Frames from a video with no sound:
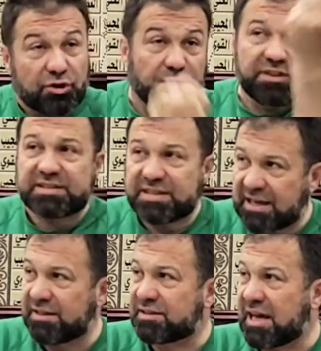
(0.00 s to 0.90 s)
of the
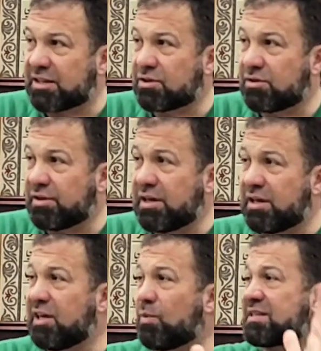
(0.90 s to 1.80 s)
second category,
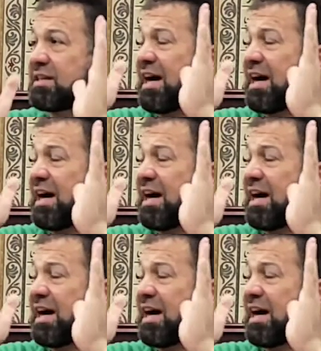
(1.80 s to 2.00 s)
he was